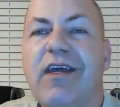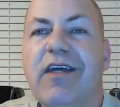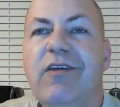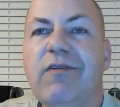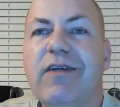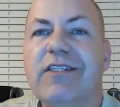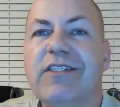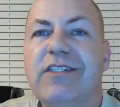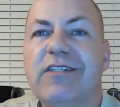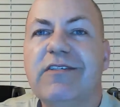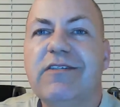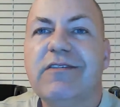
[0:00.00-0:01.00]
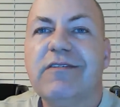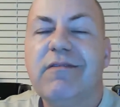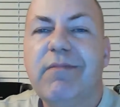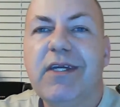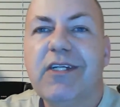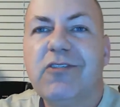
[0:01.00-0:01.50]
you can still
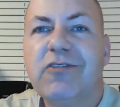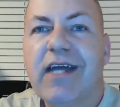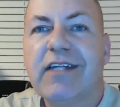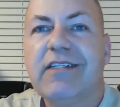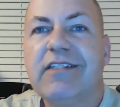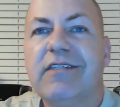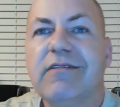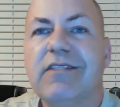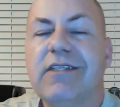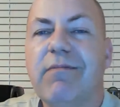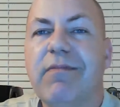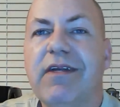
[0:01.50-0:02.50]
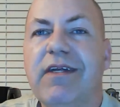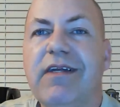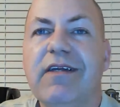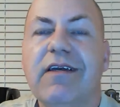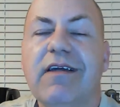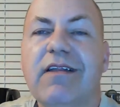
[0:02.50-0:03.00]
be attracted to
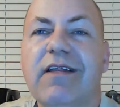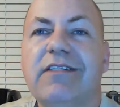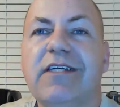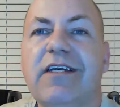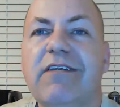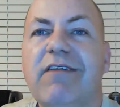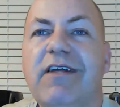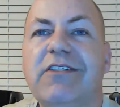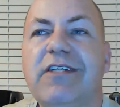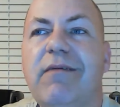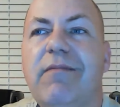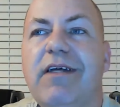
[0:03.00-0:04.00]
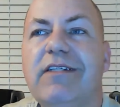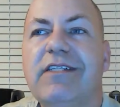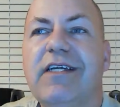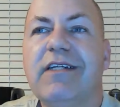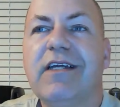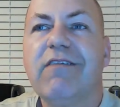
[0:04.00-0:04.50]
somebody that's in a rage. And I'm not
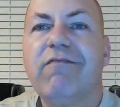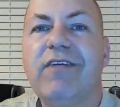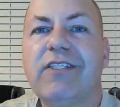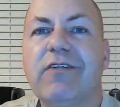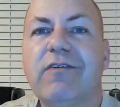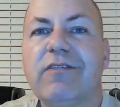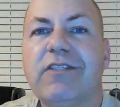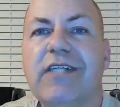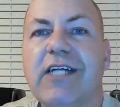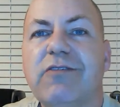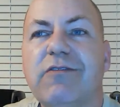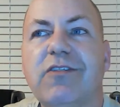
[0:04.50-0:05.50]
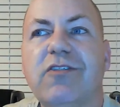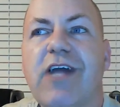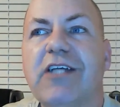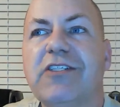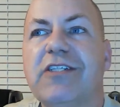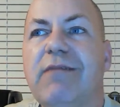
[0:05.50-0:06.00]
saying like physical sexual
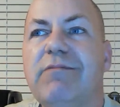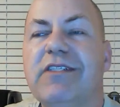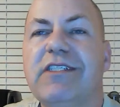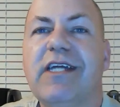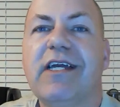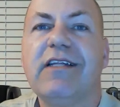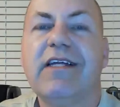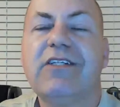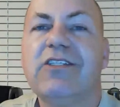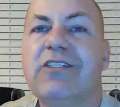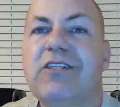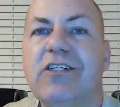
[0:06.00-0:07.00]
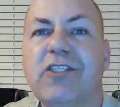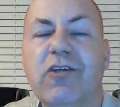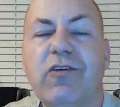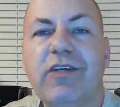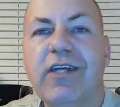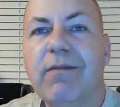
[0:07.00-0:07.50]
attraction. I'm just saying they just start
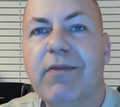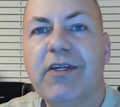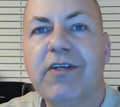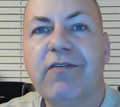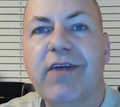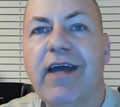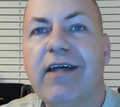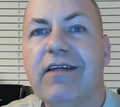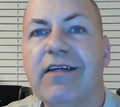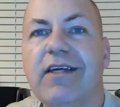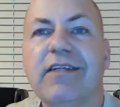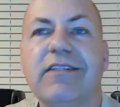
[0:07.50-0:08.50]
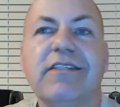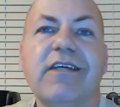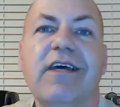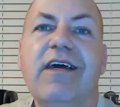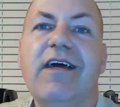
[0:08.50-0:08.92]
showing up in your reality. It's